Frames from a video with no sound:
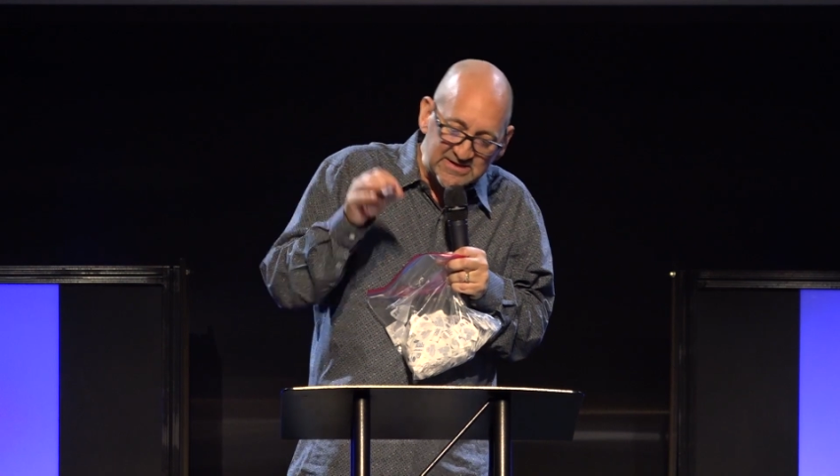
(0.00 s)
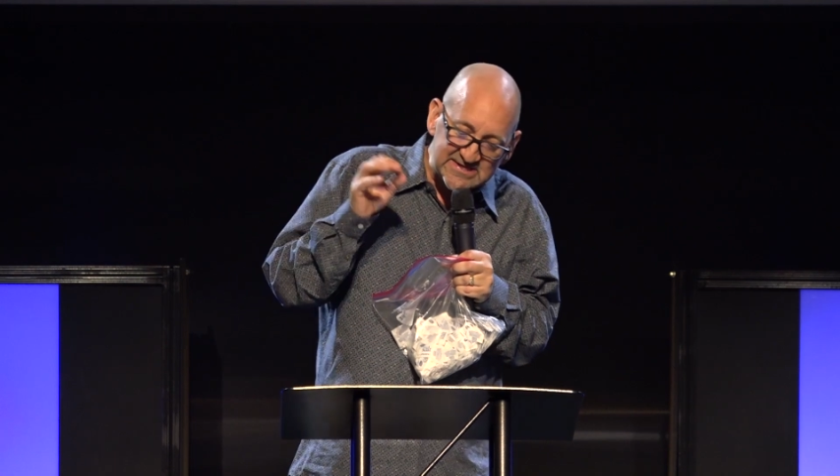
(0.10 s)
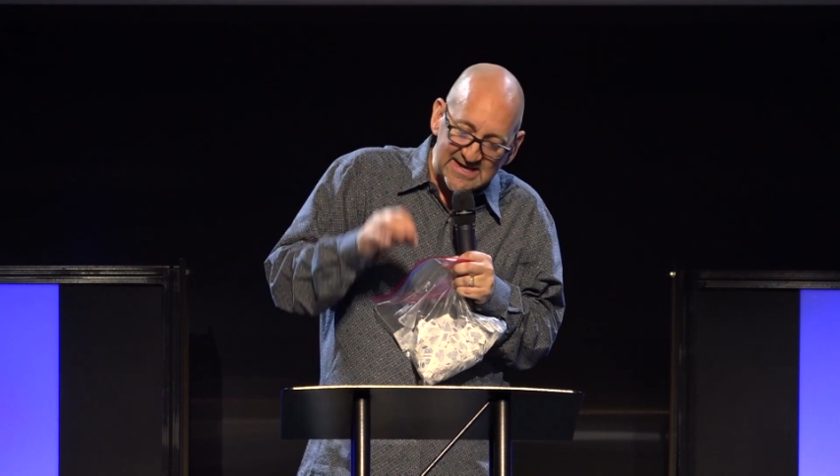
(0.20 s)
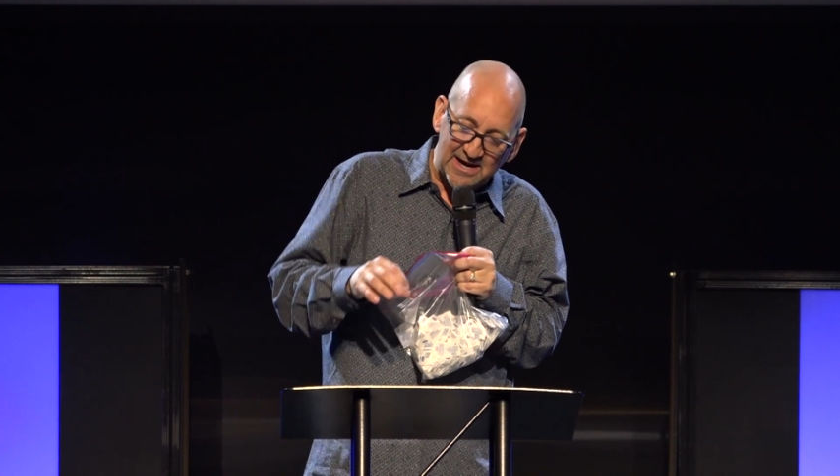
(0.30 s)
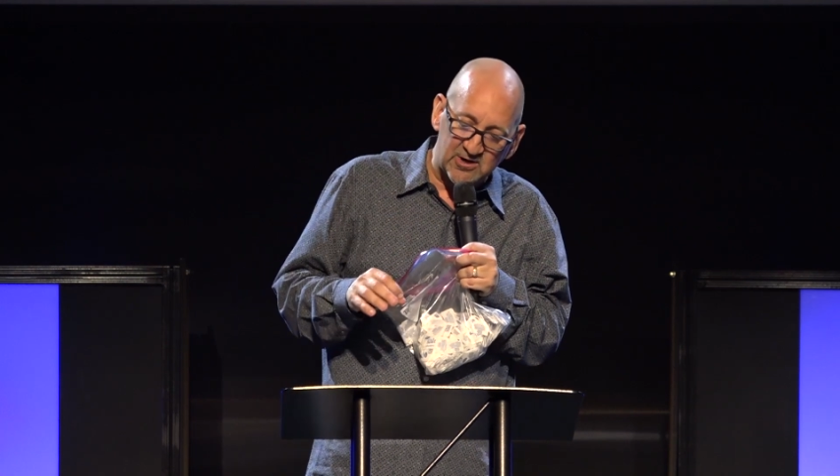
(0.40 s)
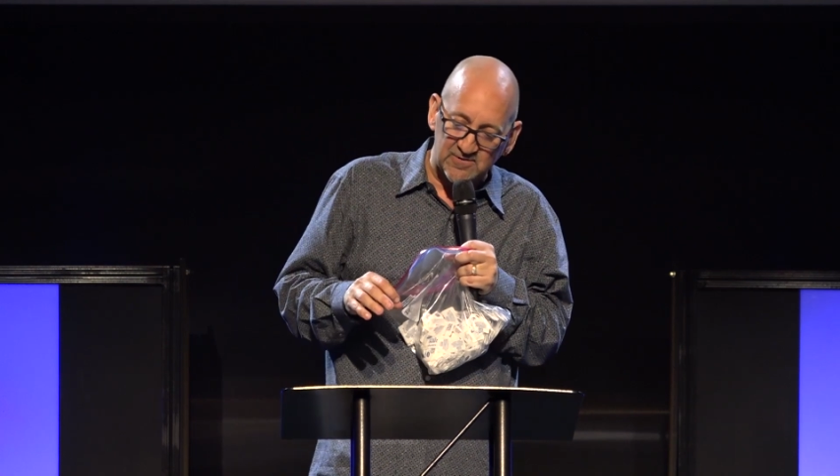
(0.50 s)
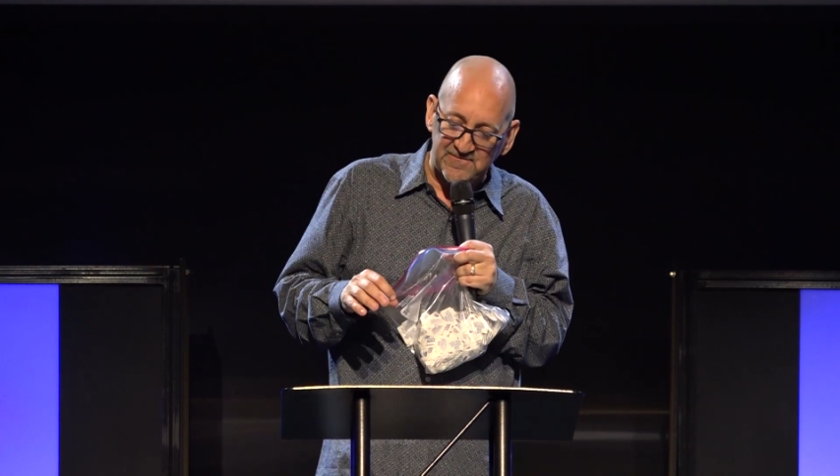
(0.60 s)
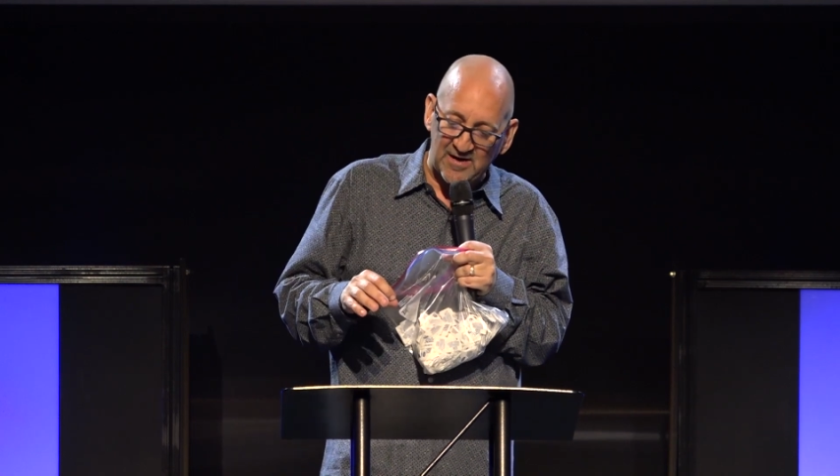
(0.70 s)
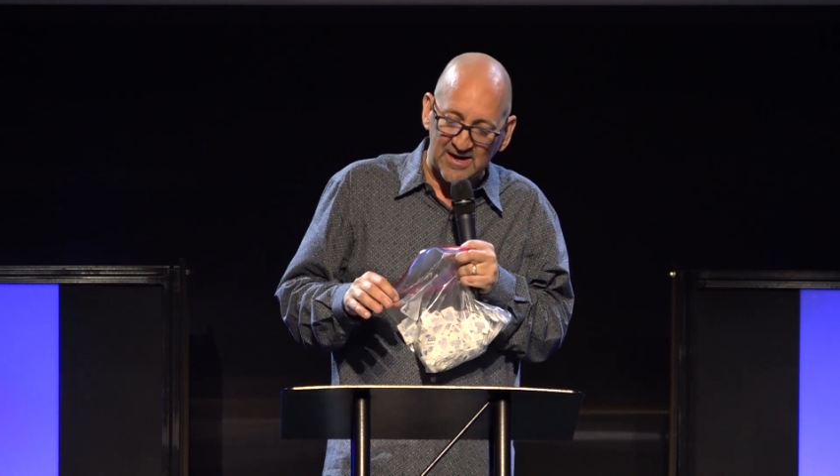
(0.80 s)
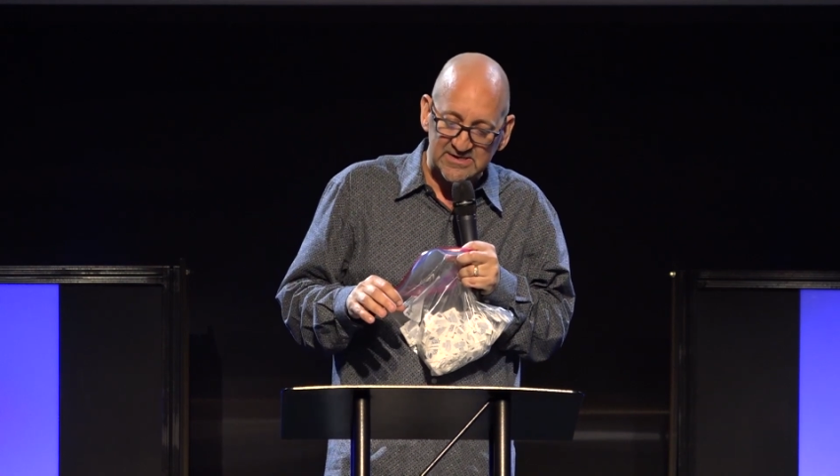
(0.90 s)

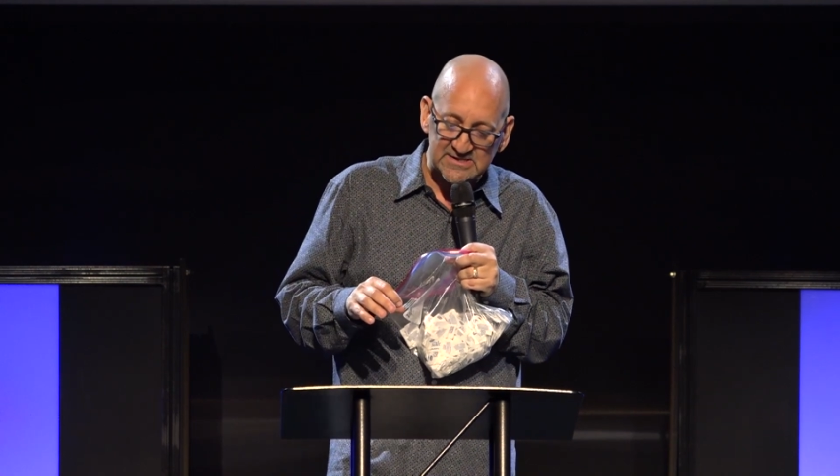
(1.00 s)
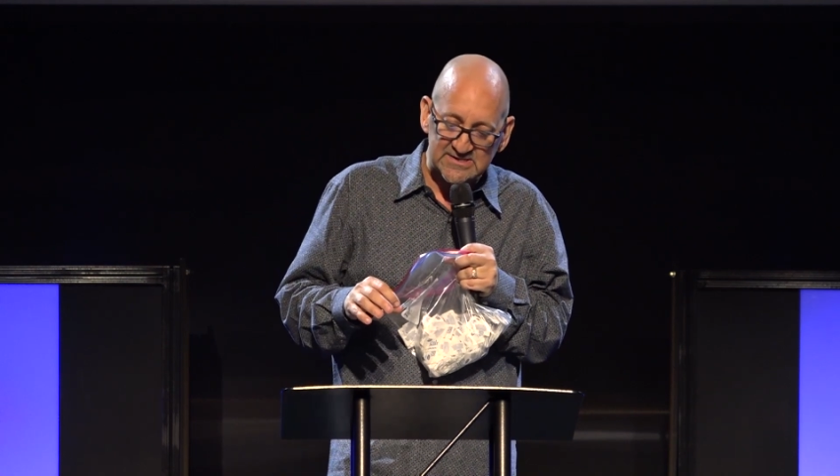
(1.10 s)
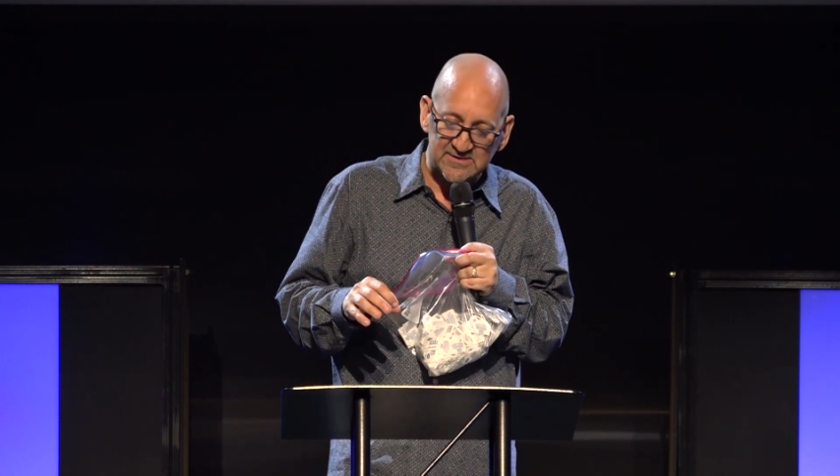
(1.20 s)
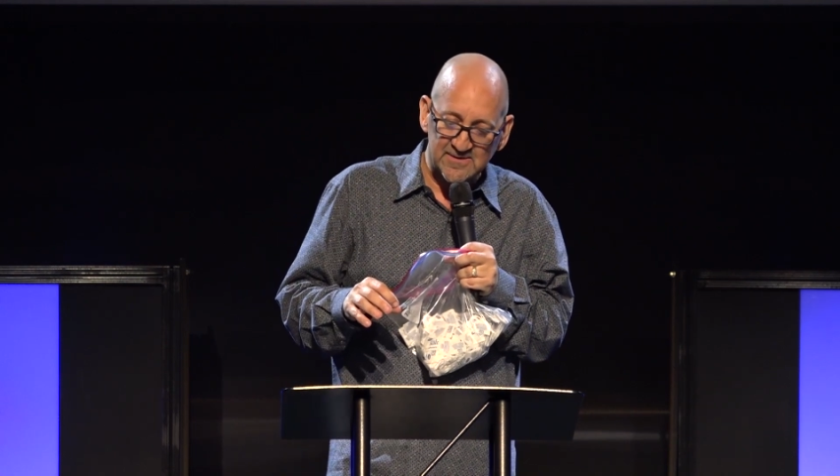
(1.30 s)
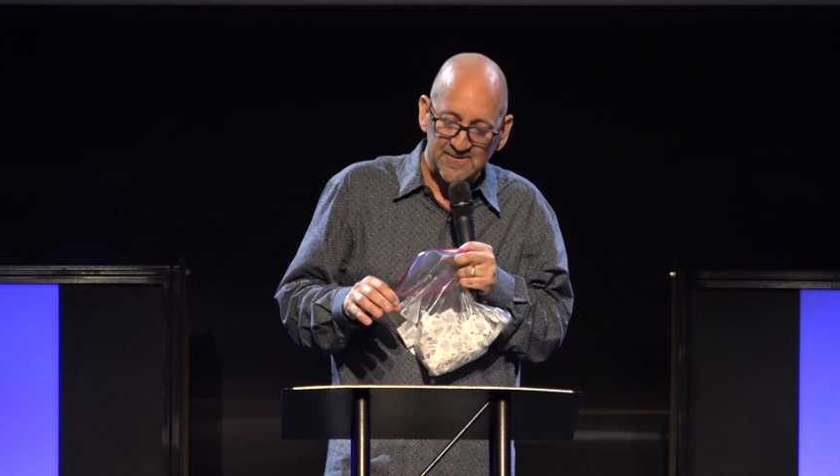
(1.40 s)
sacrifice